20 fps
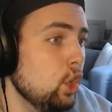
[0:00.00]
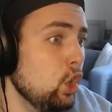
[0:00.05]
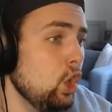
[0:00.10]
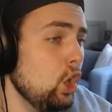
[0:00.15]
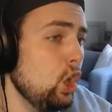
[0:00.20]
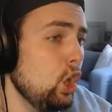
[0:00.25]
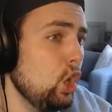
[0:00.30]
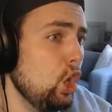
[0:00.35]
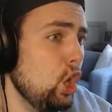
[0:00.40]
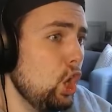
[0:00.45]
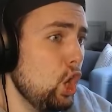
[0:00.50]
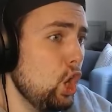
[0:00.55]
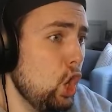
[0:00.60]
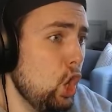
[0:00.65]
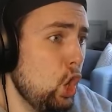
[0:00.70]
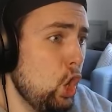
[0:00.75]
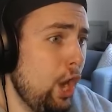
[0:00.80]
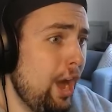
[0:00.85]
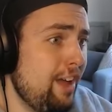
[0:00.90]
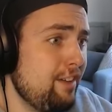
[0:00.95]

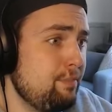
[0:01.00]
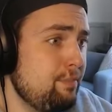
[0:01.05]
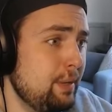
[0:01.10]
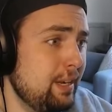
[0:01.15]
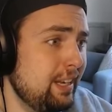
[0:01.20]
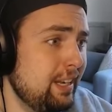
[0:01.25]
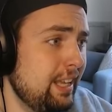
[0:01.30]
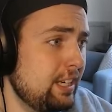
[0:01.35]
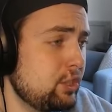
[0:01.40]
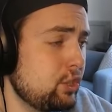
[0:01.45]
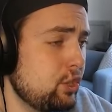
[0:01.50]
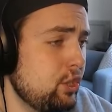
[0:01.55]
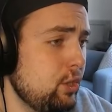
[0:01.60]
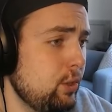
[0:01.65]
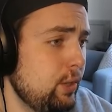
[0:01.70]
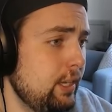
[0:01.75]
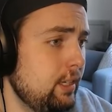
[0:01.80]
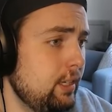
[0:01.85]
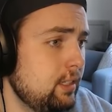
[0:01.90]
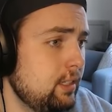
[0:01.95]
Oh, I've been
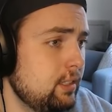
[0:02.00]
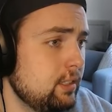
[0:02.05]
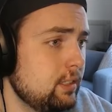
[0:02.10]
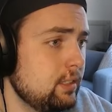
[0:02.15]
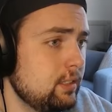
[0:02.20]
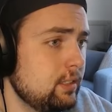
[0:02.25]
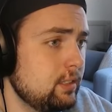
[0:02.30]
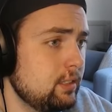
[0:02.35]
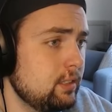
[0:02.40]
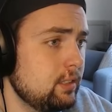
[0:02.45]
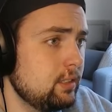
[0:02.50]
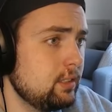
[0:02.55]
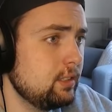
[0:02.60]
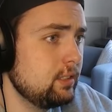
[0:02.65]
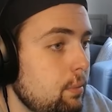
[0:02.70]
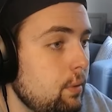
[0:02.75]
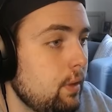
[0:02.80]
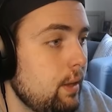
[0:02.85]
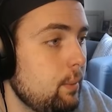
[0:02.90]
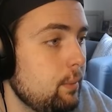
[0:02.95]
electrocuted.
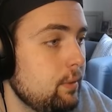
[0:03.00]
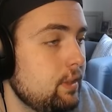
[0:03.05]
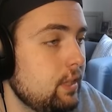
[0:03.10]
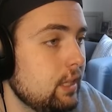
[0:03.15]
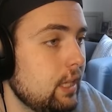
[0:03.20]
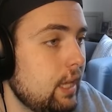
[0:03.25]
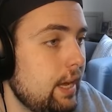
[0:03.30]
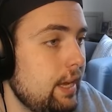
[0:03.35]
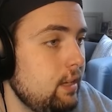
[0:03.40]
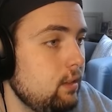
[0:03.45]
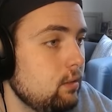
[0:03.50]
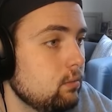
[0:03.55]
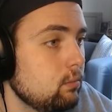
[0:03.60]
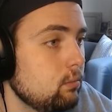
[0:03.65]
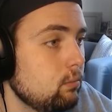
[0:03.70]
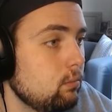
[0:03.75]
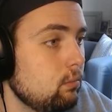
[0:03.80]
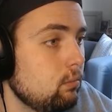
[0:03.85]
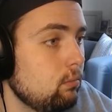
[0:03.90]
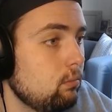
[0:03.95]
Play with the light.
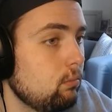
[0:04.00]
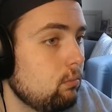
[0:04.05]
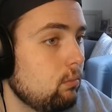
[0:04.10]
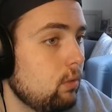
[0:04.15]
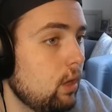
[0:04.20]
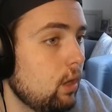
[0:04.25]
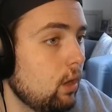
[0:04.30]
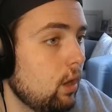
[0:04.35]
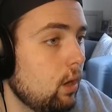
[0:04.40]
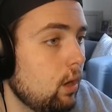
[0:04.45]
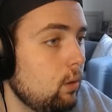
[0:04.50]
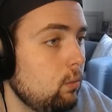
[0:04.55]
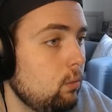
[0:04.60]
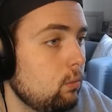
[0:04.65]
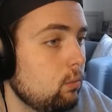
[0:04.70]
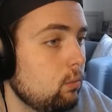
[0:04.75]
Hello?